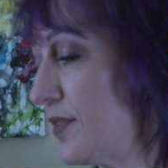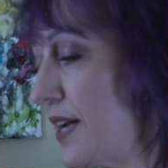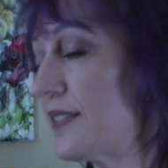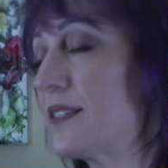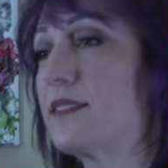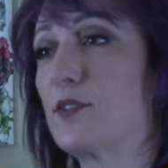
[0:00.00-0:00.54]

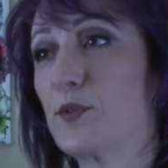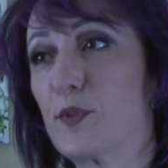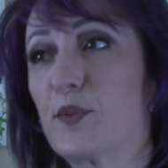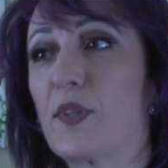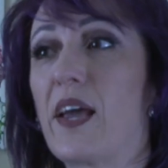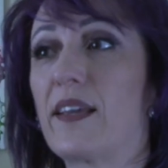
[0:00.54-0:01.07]
like to
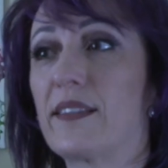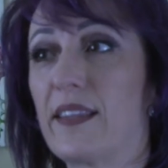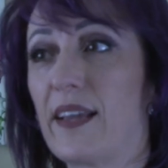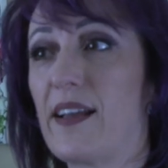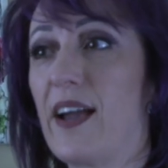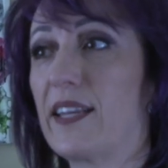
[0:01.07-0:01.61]
Google
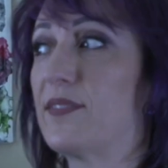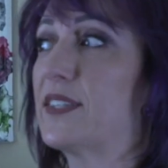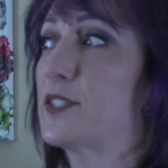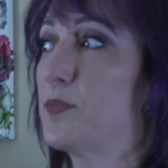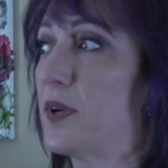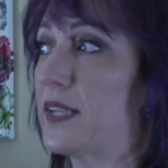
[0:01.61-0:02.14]
that kind of
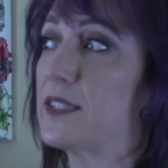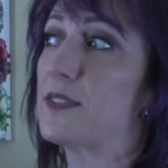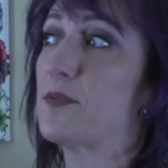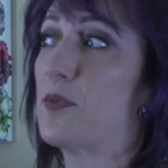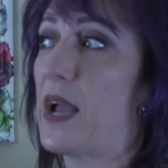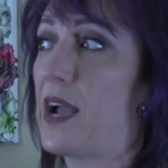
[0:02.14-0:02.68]
explains
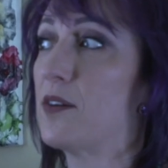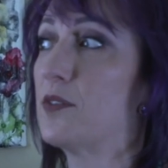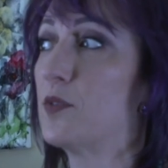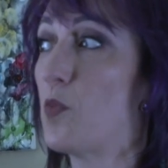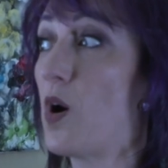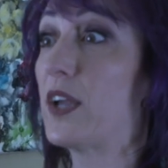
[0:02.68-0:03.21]
how
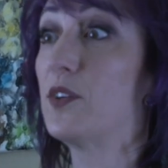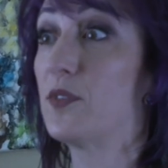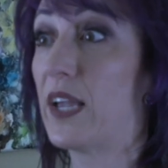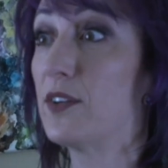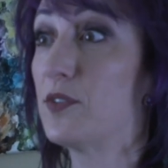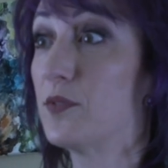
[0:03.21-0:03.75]
and why you
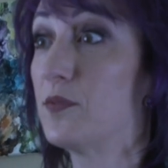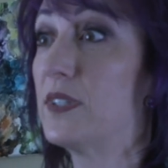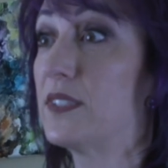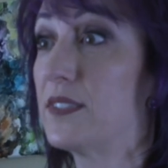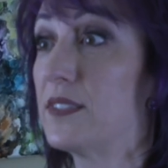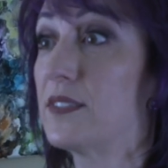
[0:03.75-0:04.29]
can do
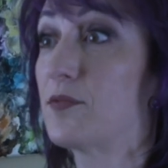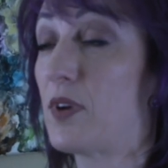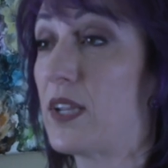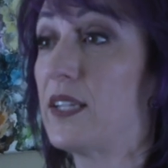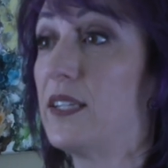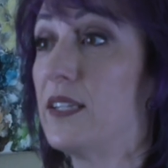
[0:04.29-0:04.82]
distance
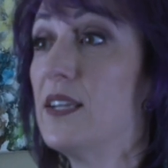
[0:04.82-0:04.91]
Reiki